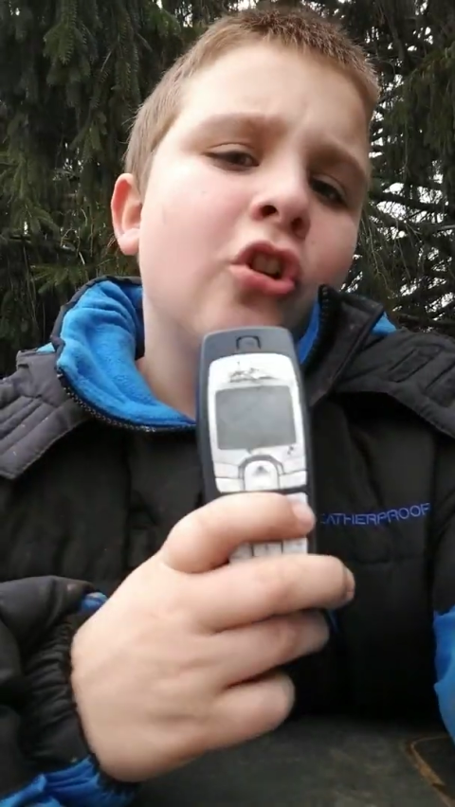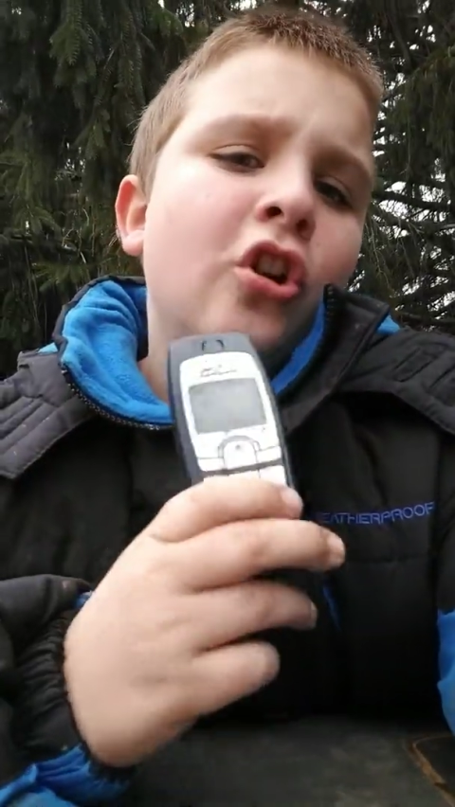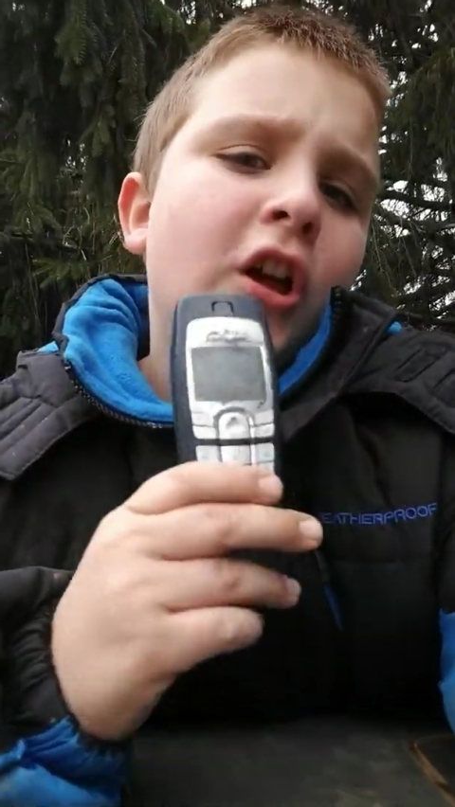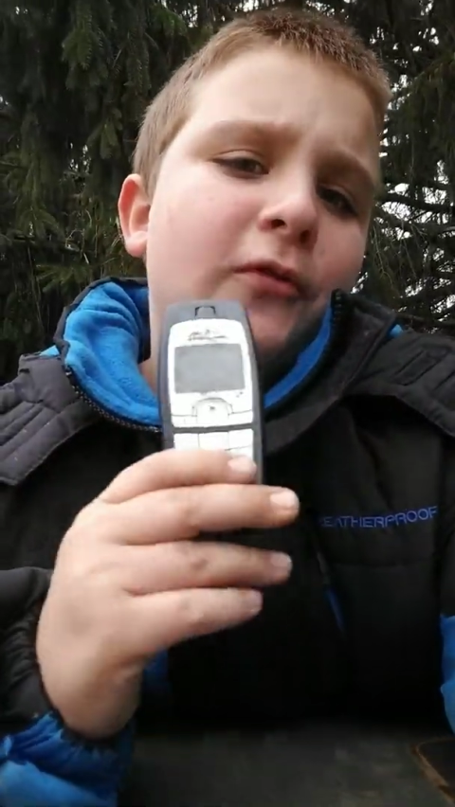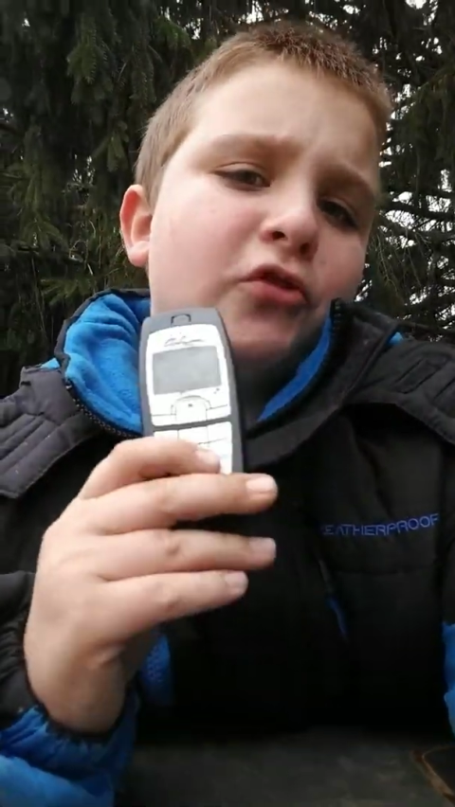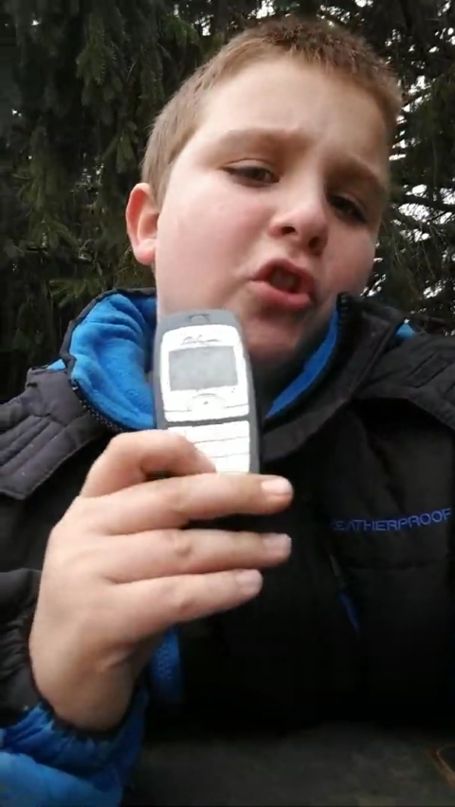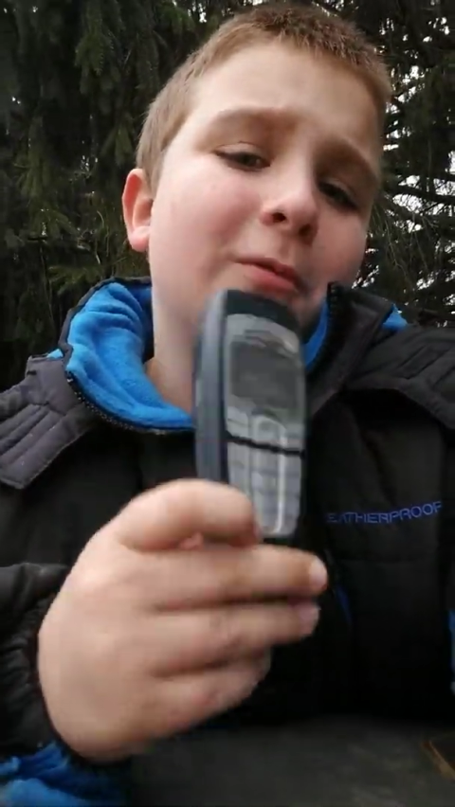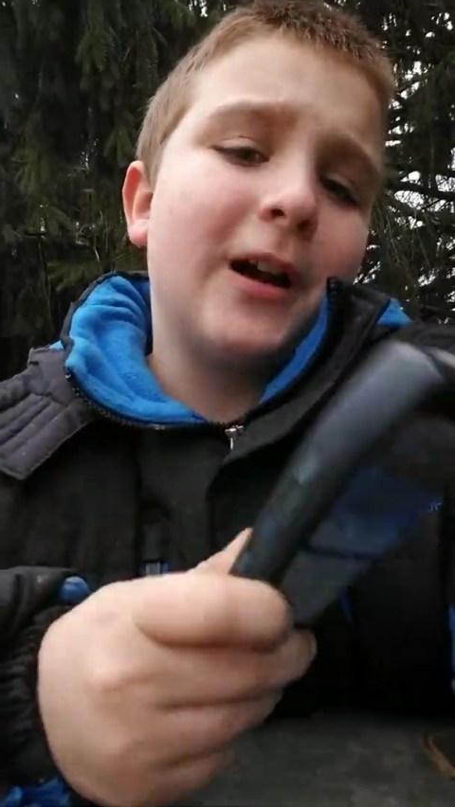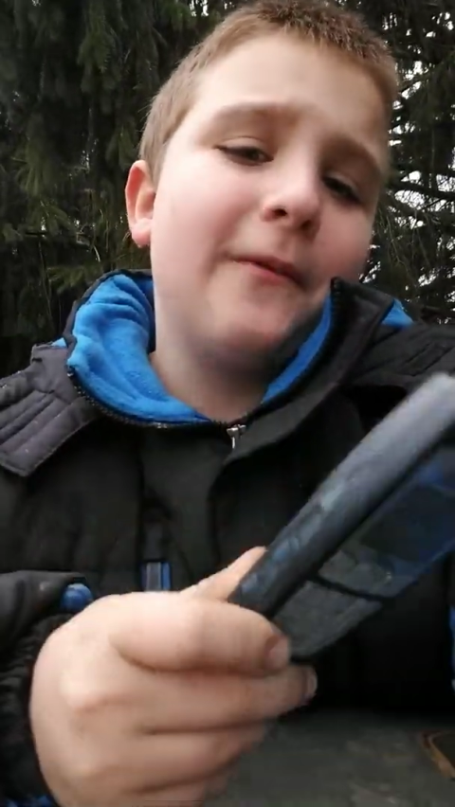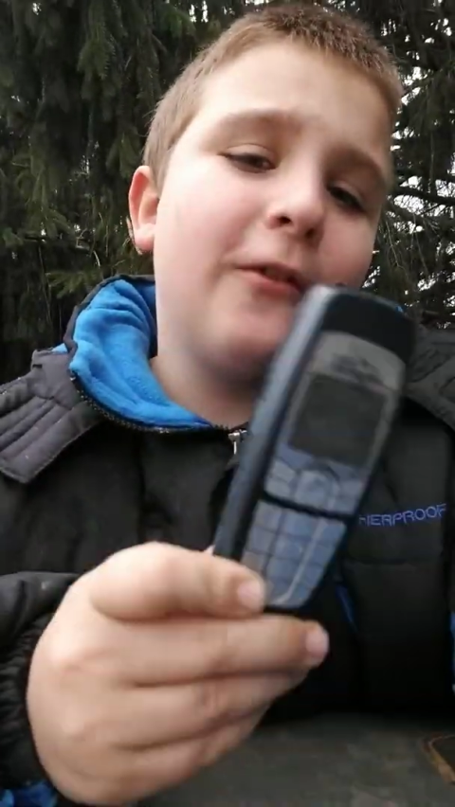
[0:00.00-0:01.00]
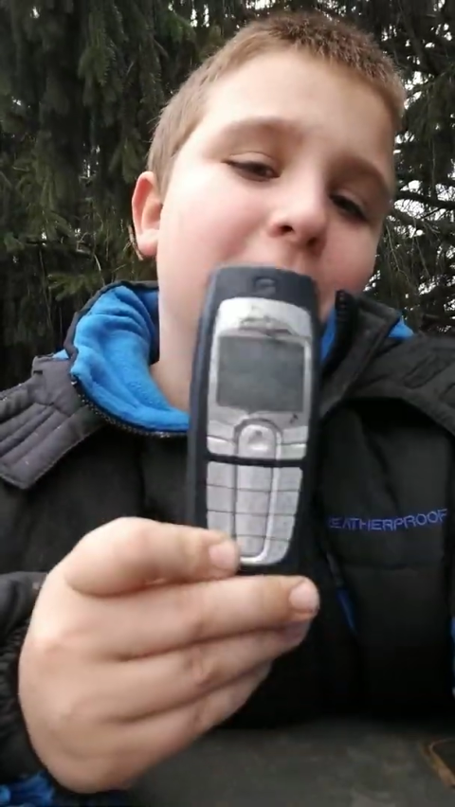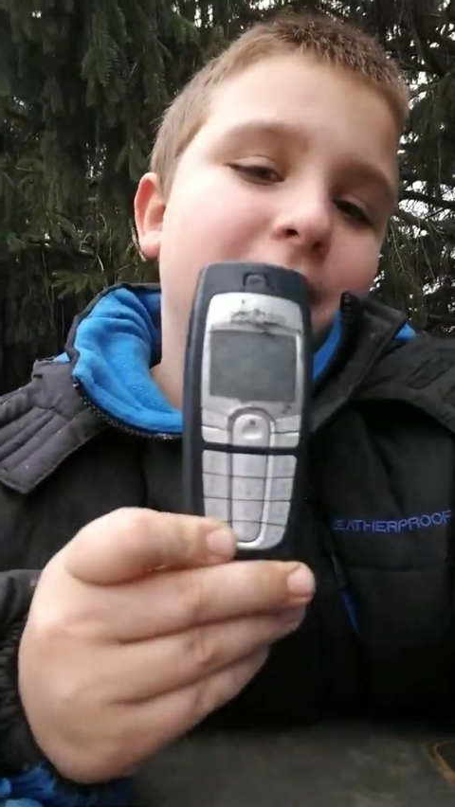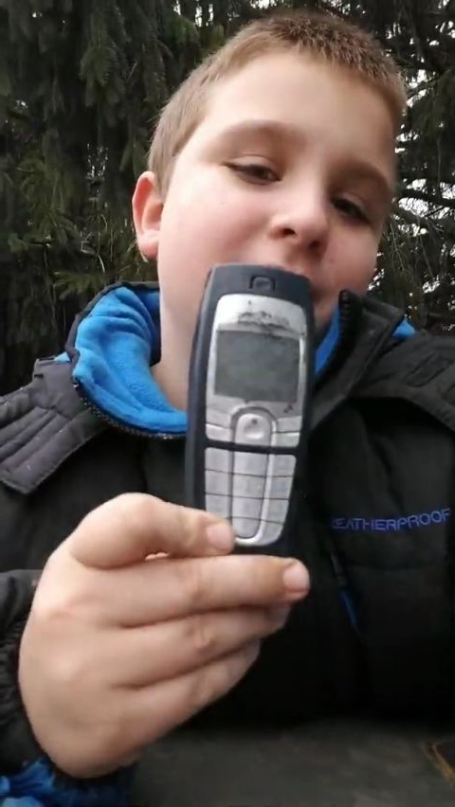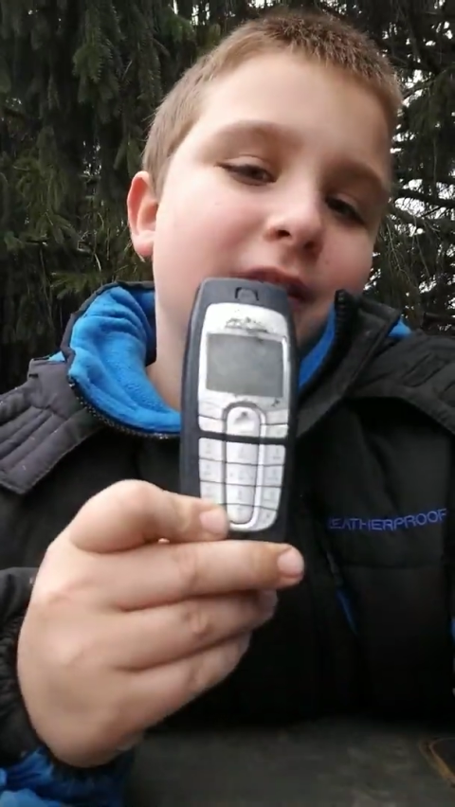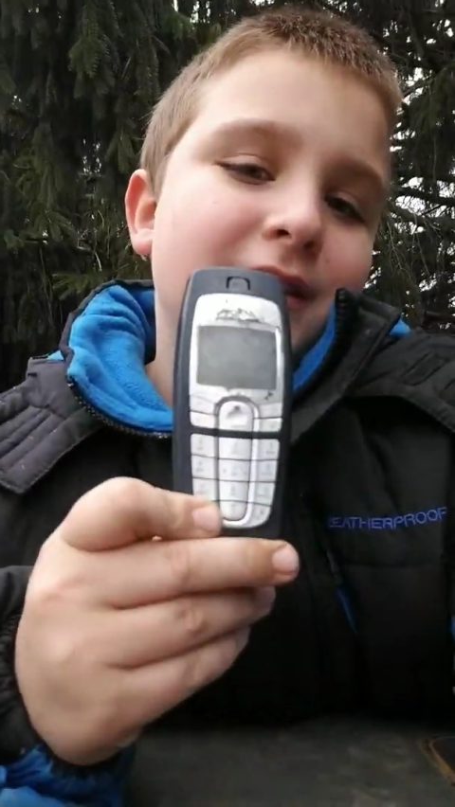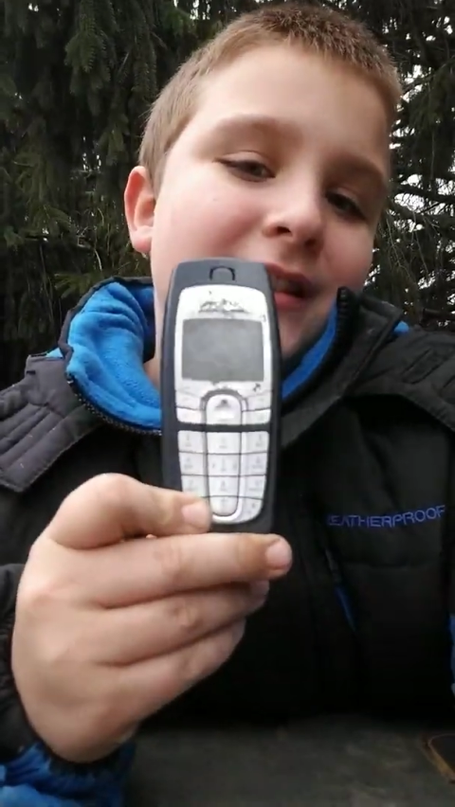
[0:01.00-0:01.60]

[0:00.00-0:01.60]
if you know what kind of phone this is.